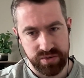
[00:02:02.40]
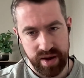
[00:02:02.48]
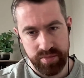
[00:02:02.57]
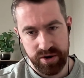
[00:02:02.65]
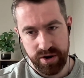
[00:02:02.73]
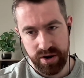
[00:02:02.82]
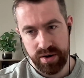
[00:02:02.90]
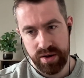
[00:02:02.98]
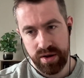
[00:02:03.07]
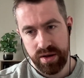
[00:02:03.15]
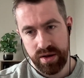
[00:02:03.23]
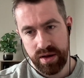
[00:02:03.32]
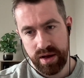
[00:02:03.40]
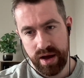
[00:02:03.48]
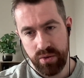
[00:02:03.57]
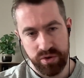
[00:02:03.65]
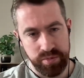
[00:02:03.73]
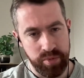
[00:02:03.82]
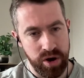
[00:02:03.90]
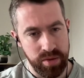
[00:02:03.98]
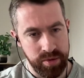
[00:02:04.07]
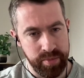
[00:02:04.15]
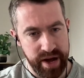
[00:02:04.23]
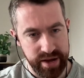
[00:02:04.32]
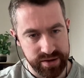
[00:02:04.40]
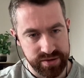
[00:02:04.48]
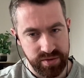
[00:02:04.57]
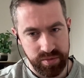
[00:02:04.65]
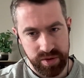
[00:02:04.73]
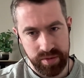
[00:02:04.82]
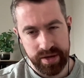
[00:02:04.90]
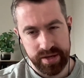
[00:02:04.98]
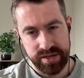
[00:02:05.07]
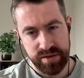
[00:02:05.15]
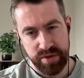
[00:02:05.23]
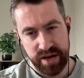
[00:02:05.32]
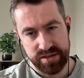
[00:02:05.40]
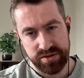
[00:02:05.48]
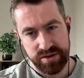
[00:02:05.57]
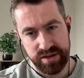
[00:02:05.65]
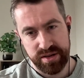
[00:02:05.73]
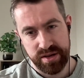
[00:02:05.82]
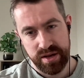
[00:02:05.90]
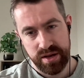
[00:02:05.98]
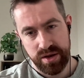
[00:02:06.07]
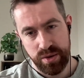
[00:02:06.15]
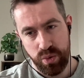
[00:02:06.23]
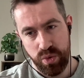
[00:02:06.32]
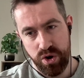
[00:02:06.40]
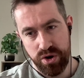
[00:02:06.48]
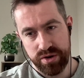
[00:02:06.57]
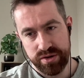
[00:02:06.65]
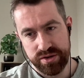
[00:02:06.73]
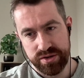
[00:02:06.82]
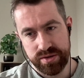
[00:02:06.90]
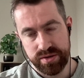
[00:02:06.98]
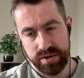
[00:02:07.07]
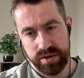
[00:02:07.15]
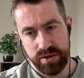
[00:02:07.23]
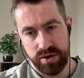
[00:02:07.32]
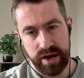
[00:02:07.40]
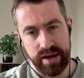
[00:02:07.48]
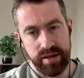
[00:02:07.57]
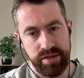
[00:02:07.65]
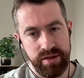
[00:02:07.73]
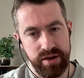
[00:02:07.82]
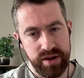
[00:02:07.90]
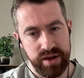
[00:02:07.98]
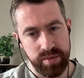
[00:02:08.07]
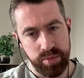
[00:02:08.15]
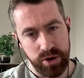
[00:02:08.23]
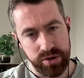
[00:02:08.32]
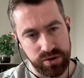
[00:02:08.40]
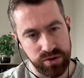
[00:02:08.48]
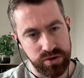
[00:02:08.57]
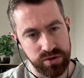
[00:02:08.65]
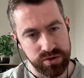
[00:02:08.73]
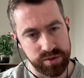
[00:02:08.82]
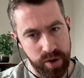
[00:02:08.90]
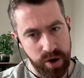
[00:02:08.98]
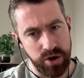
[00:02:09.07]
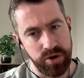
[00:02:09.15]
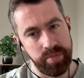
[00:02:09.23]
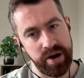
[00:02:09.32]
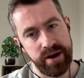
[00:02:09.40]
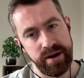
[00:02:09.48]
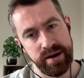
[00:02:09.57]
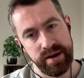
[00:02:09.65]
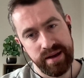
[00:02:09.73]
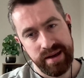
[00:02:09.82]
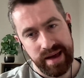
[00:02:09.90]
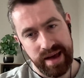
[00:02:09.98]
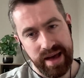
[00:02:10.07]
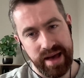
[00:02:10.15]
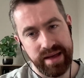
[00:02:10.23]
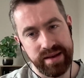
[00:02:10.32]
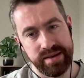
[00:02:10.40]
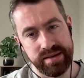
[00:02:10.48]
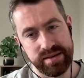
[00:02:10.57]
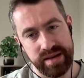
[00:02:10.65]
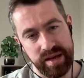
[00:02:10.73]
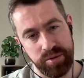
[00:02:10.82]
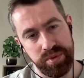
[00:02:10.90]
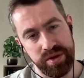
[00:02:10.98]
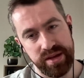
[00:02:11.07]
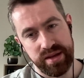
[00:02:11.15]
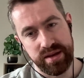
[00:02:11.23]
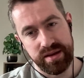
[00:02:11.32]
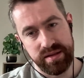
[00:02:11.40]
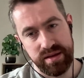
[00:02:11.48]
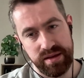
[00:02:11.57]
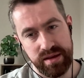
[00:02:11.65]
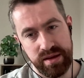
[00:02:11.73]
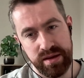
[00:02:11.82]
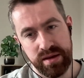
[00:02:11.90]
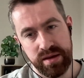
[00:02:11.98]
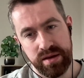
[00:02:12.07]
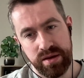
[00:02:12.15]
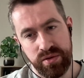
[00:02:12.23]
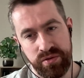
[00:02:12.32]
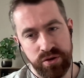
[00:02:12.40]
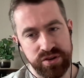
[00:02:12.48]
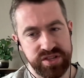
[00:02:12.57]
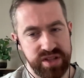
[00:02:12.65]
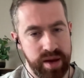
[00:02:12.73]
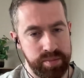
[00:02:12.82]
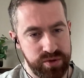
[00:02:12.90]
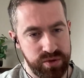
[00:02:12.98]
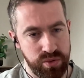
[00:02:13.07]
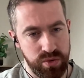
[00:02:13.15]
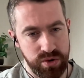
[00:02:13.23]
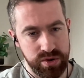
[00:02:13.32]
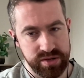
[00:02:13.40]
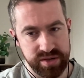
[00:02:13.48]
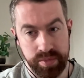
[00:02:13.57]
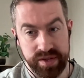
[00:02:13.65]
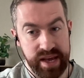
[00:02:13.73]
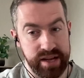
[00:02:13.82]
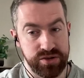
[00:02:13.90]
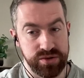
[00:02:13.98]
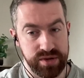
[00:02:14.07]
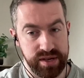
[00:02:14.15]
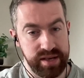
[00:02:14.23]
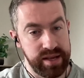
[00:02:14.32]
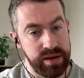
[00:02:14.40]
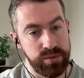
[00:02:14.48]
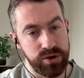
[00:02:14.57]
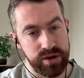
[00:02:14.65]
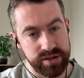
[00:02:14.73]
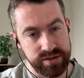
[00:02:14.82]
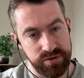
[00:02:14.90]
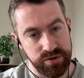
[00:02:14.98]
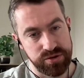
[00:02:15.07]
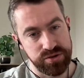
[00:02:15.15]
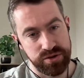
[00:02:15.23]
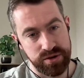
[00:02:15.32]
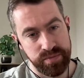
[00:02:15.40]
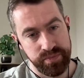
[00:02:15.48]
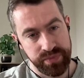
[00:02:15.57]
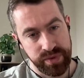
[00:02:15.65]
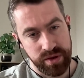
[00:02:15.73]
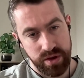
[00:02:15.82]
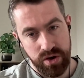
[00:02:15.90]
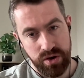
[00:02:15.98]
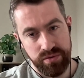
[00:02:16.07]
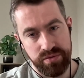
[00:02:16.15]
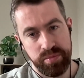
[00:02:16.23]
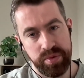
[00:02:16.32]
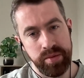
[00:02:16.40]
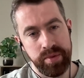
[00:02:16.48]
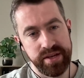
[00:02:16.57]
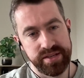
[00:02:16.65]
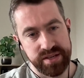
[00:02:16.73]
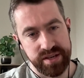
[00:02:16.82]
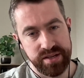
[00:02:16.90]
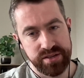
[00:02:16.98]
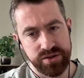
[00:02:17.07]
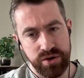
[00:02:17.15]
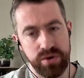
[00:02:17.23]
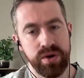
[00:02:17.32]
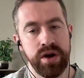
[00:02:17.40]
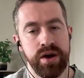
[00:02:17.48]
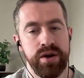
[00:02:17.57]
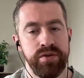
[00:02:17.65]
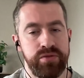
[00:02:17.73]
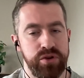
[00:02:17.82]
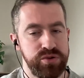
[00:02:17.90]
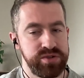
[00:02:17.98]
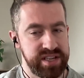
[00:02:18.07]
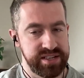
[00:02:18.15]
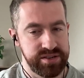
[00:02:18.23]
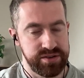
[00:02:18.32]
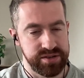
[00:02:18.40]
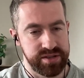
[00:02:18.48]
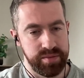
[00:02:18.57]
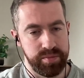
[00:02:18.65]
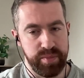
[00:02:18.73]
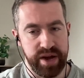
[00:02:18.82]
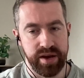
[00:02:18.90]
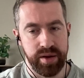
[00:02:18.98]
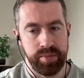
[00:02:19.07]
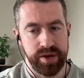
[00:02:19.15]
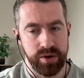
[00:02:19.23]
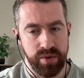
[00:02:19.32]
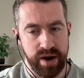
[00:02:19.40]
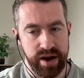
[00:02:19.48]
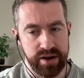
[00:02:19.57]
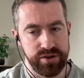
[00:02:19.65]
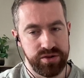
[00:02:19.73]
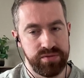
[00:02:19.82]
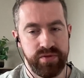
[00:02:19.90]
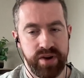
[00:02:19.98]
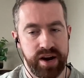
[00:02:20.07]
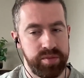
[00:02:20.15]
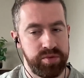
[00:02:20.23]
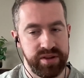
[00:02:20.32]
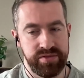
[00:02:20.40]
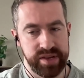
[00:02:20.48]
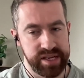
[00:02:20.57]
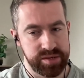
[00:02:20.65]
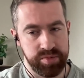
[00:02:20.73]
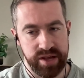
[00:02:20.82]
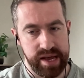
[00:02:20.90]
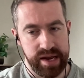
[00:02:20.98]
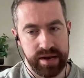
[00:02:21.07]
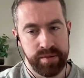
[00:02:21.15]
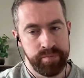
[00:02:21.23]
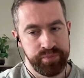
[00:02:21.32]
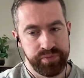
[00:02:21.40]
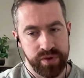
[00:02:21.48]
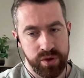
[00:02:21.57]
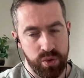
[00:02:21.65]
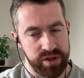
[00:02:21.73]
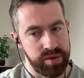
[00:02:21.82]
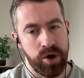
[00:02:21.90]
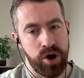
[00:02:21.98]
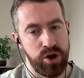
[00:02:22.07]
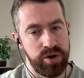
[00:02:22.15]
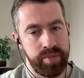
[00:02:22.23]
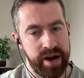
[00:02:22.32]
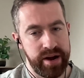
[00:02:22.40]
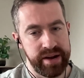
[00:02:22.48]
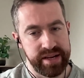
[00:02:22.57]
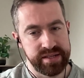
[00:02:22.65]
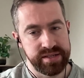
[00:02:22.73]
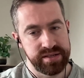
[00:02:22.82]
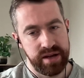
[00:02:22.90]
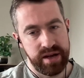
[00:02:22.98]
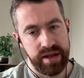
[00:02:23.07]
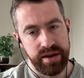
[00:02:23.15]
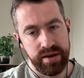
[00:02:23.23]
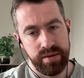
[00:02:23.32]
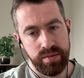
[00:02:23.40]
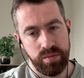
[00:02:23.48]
webinar with Bob and Miles from PPC Mastery, was your kind of theory about Google's power pair, and it being the first step towards a potentially keywordless future of PPC. So for those listeners that might not be aware, could you very briefly explain what the power pair is and